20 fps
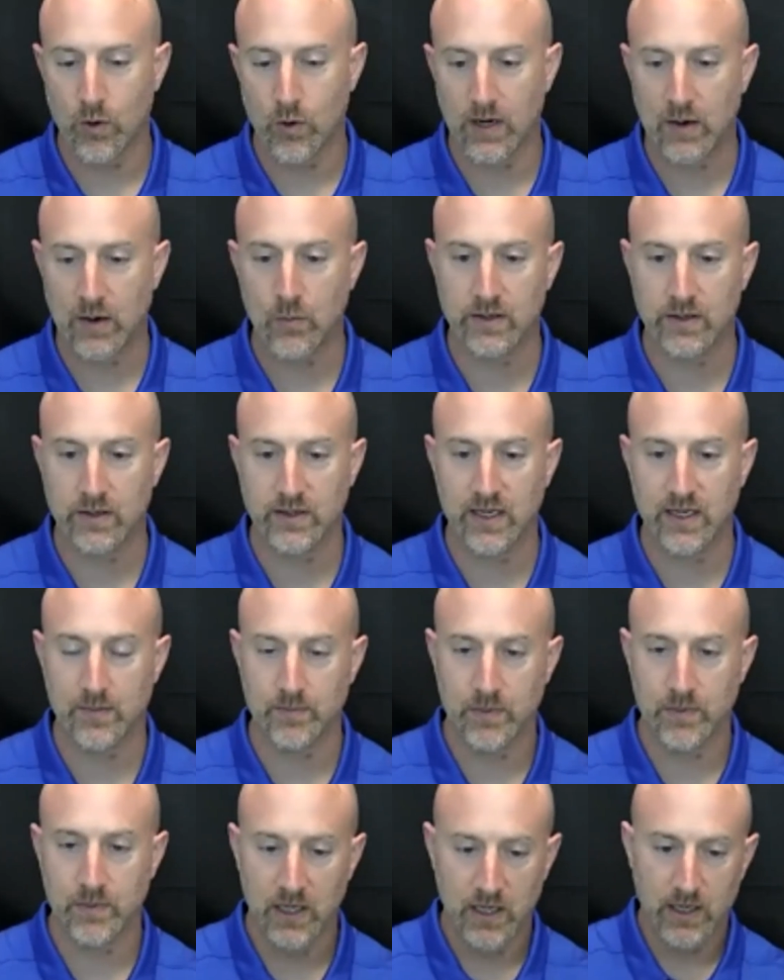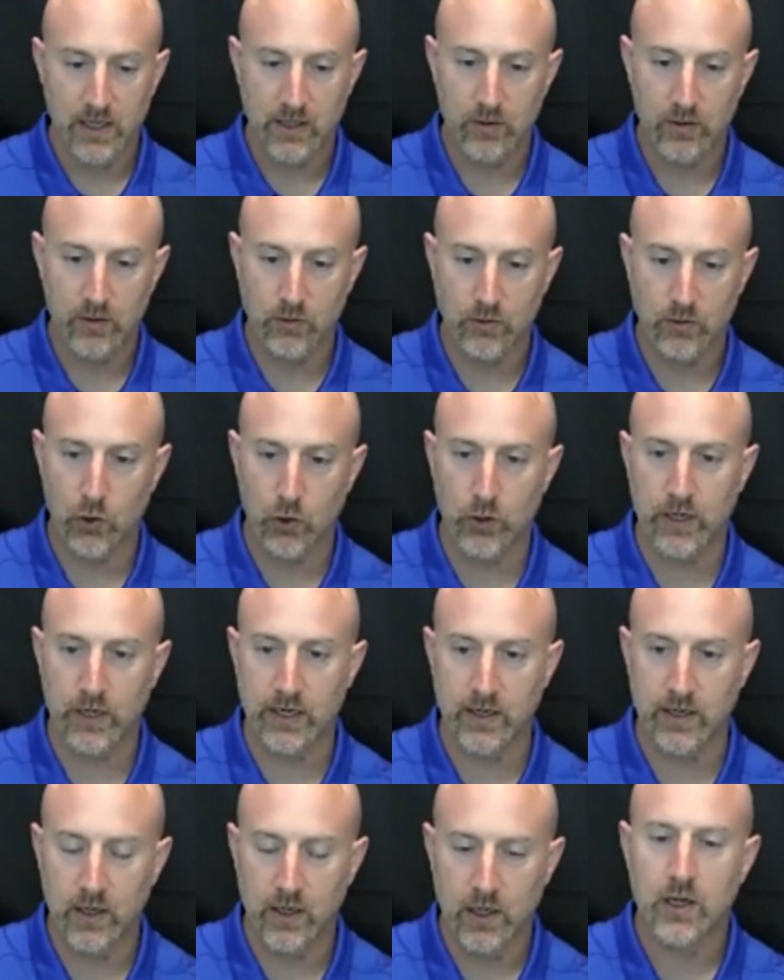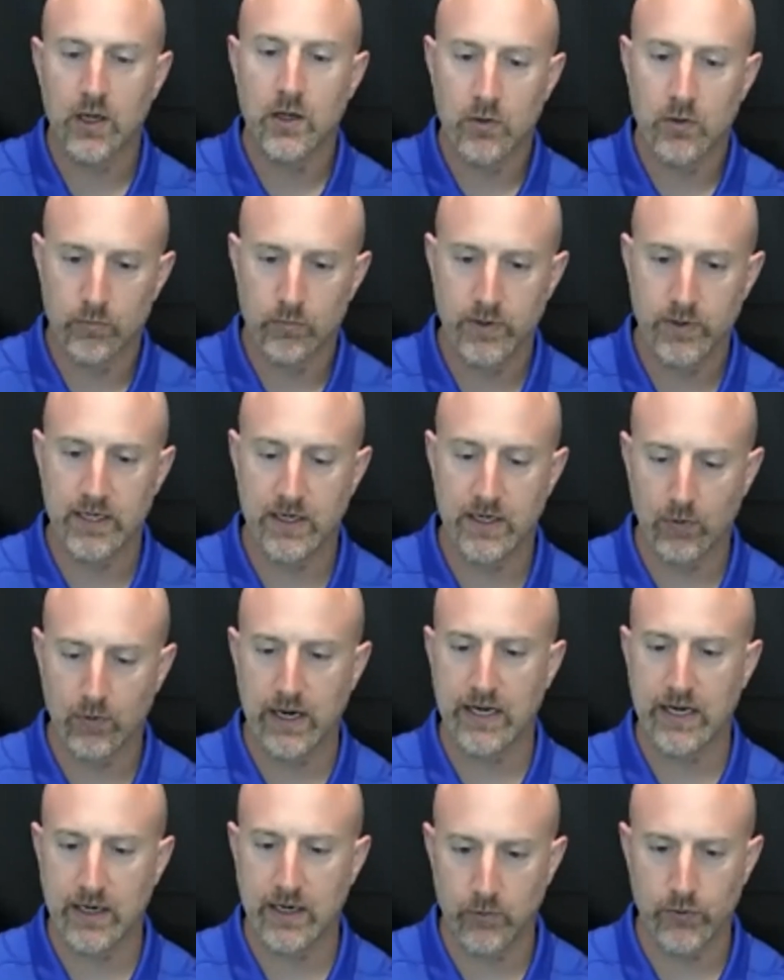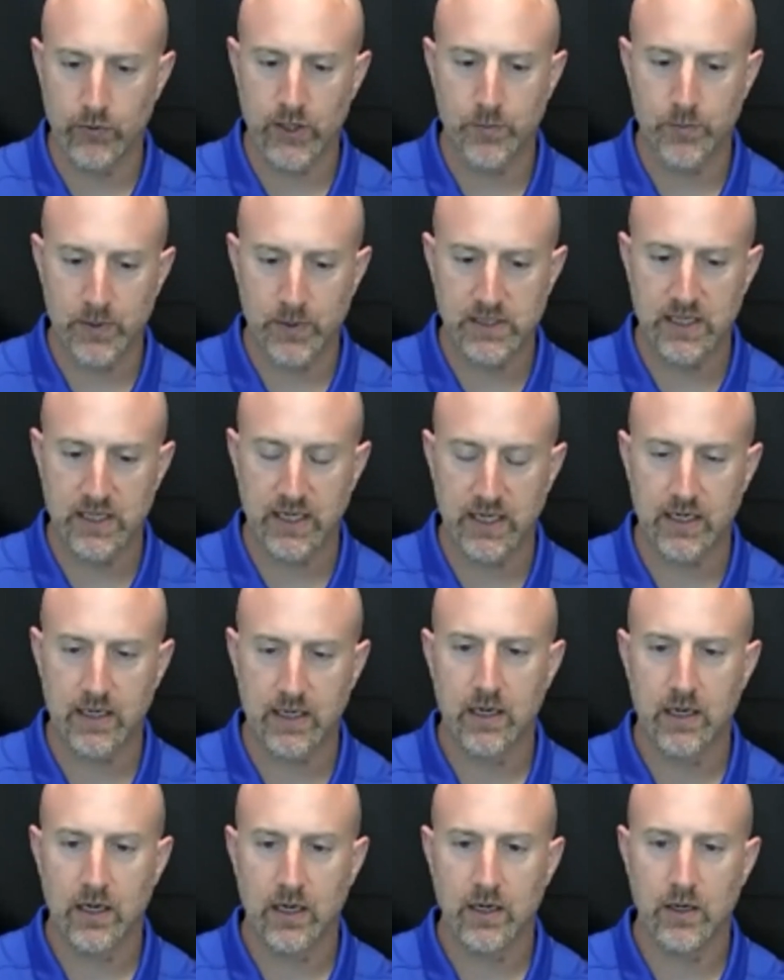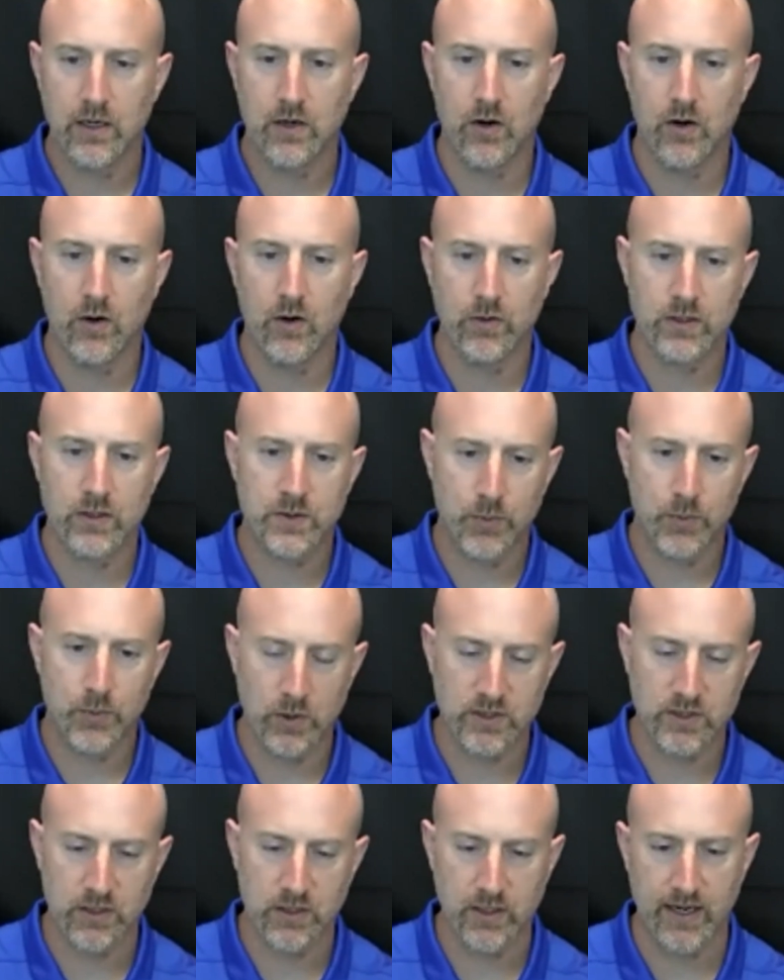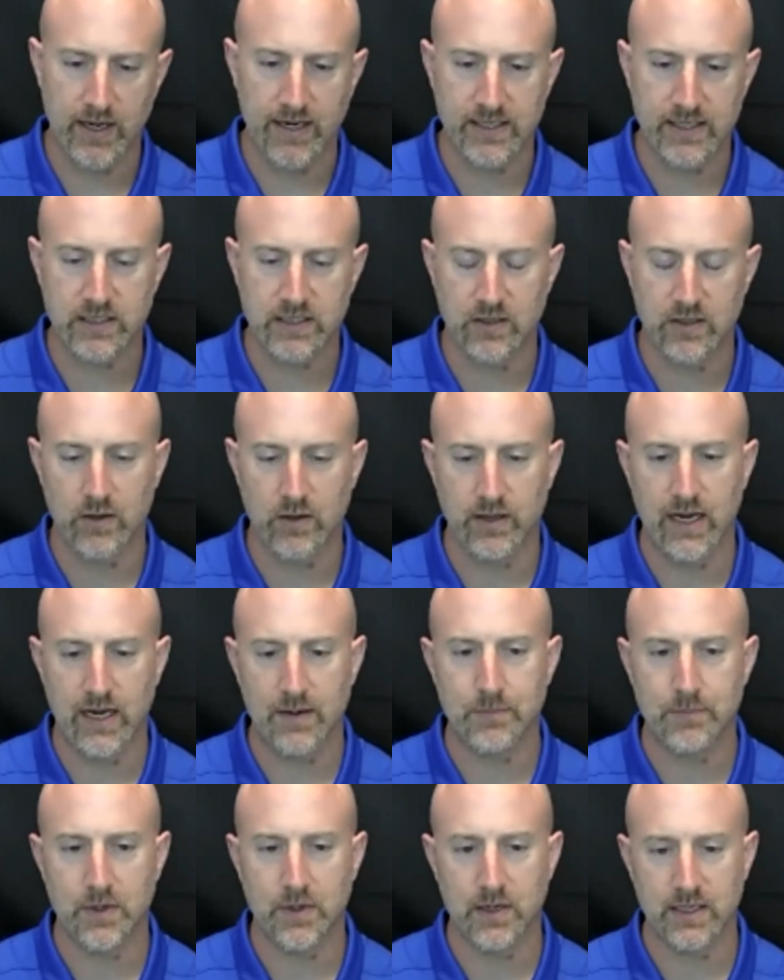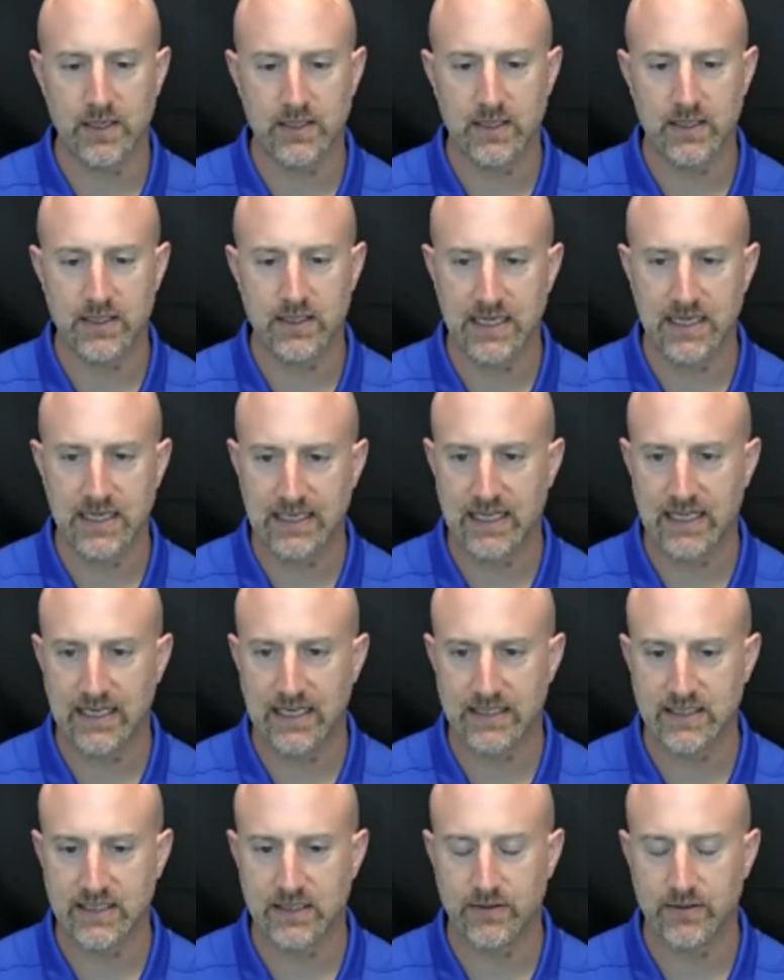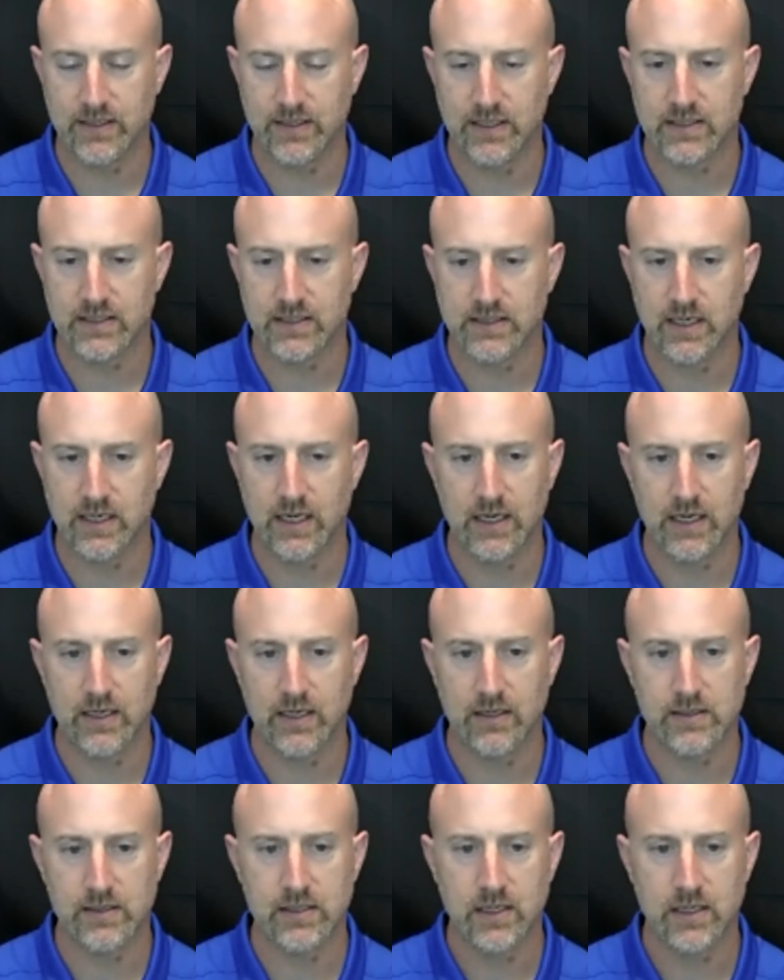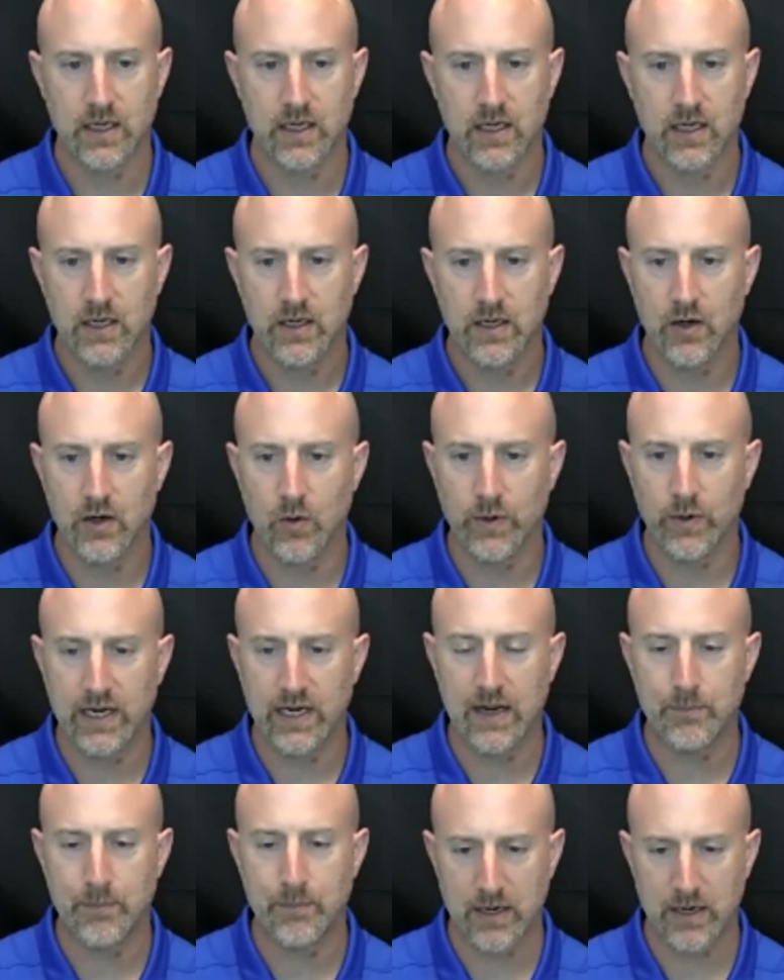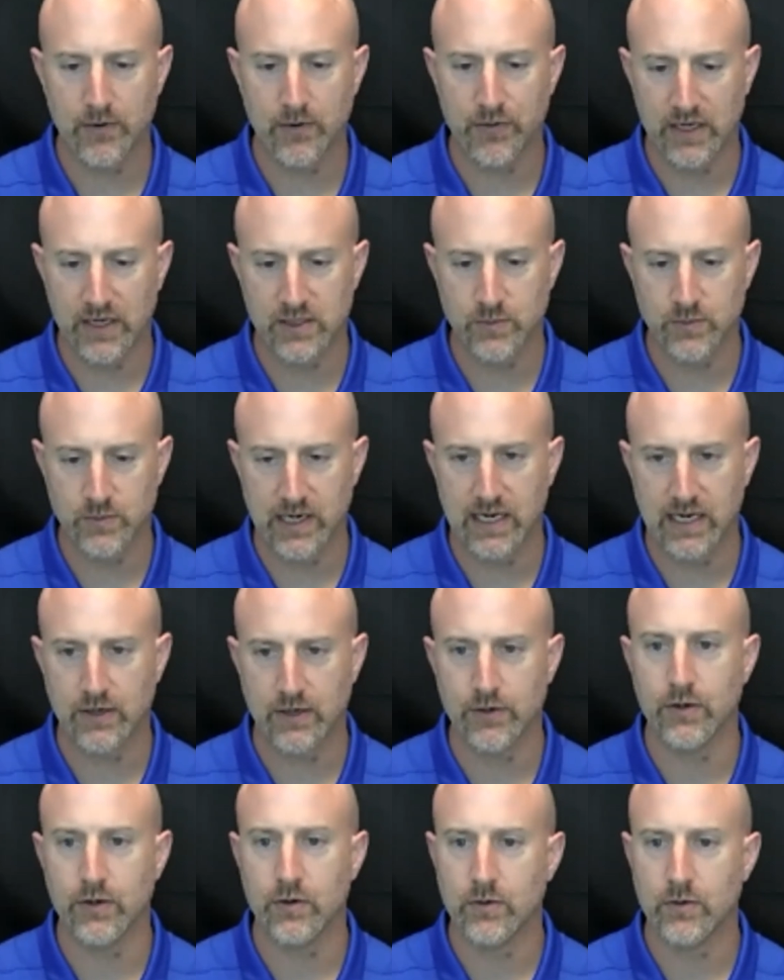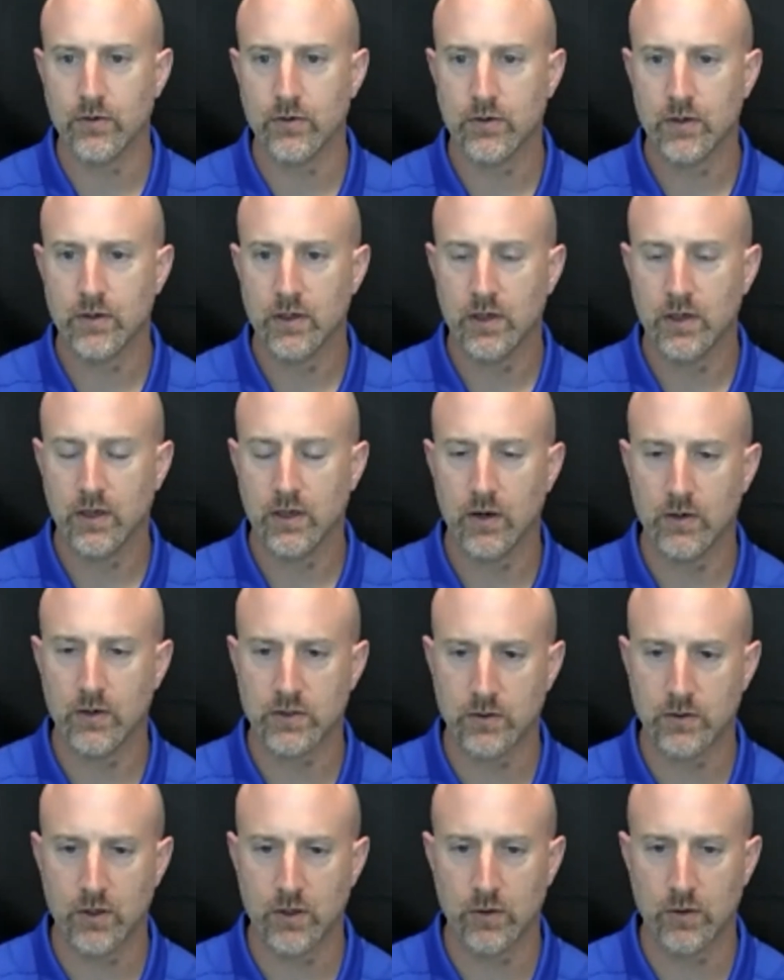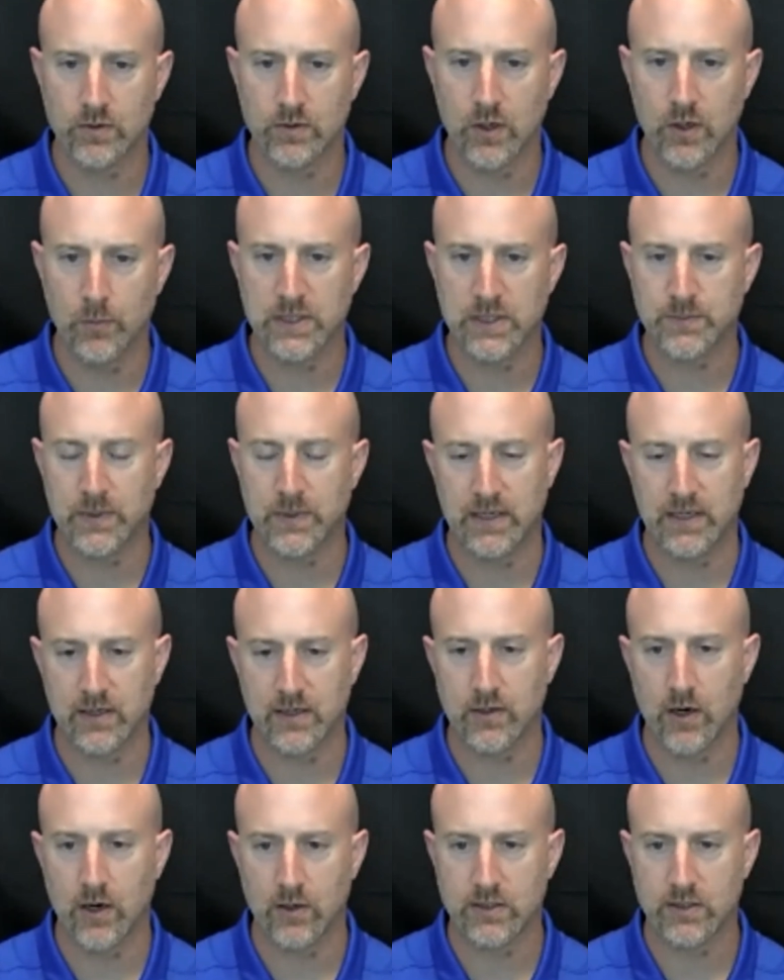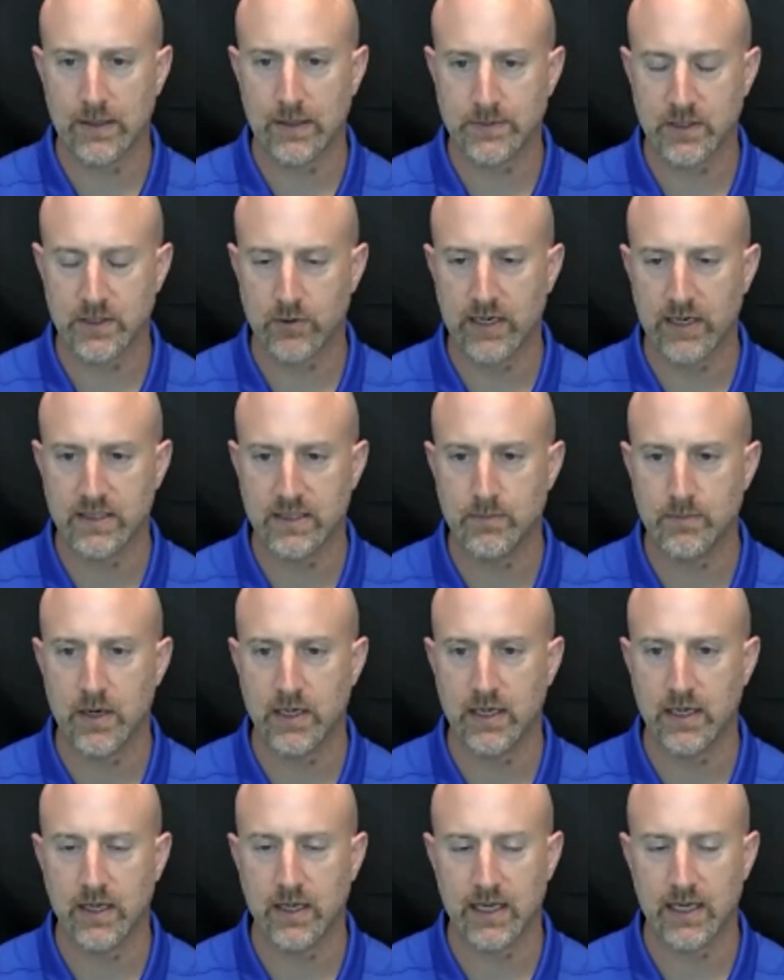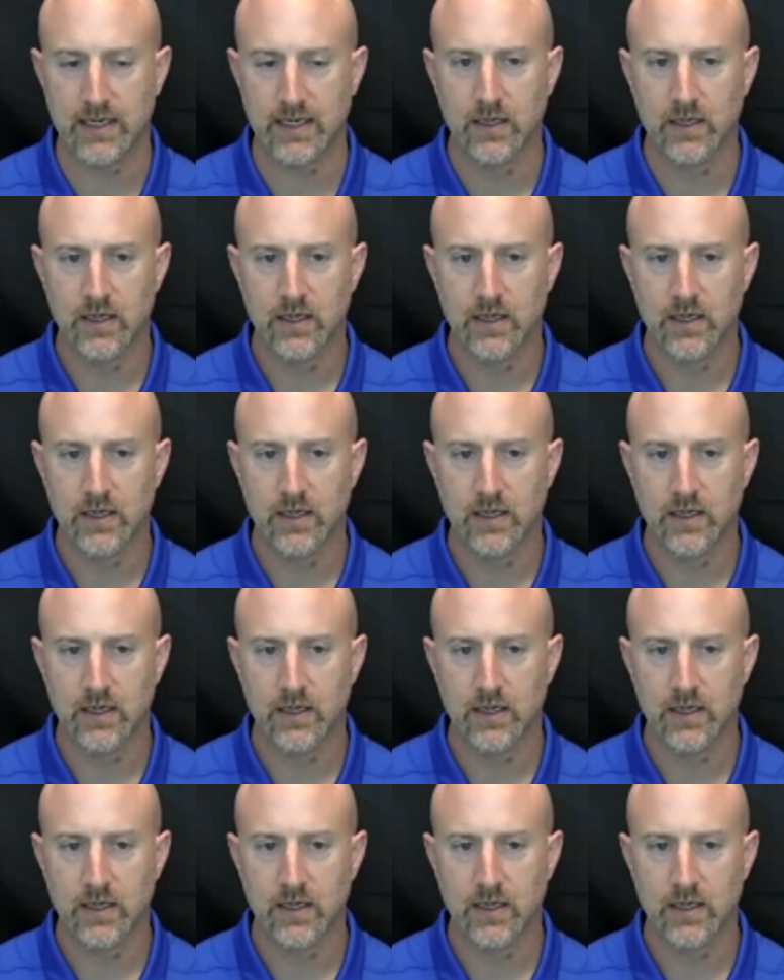I want them, learning, reading, writing, arithmetic. Sports are nice and all that, but it's not that serious. And, we got bigger things we got to do, so don't be spending all types of crazy money. Like,